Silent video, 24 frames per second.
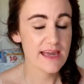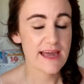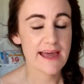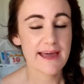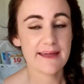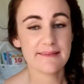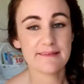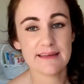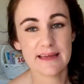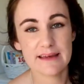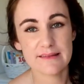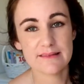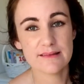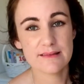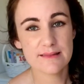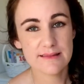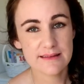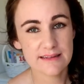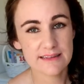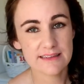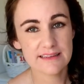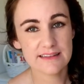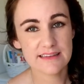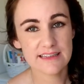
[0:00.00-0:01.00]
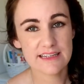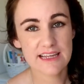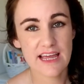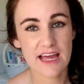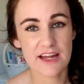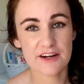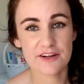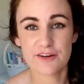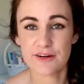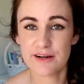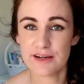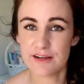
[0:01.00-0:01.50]
And the other thing in the
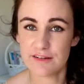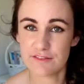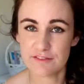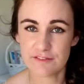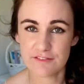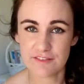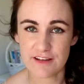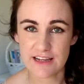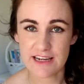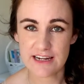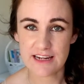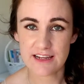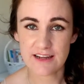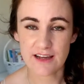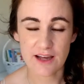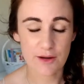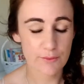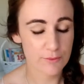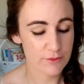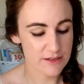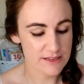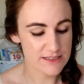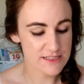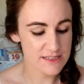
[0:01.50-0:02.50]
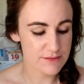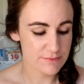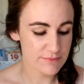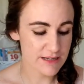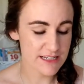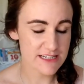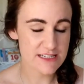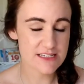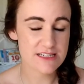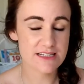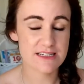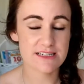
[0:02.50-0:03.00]
category of feeding I wanted to
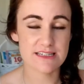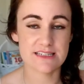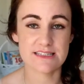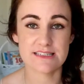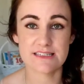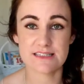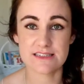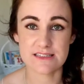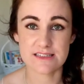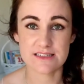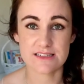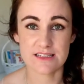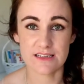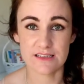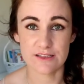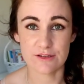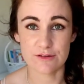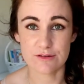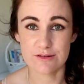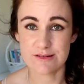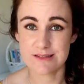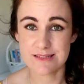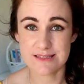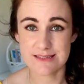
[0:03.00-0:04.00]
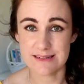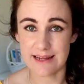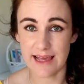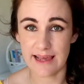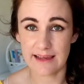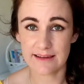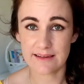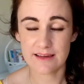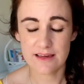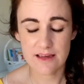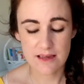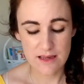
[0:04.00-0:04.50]
mention is just a little
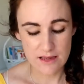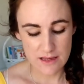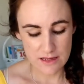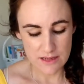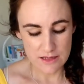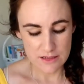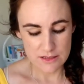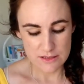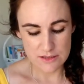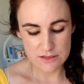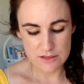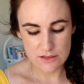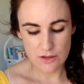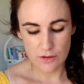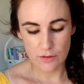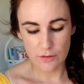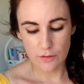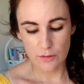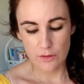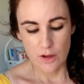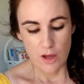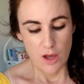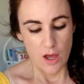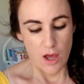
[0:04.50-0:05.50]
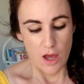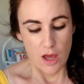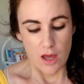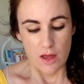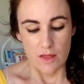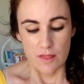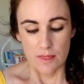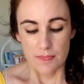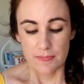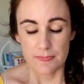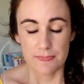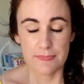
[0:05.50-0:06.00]
snack. So
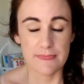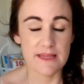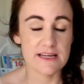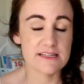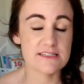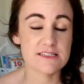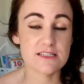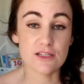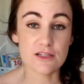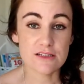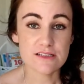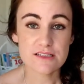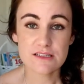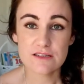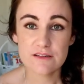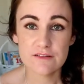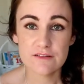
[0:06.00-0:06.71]
there's lots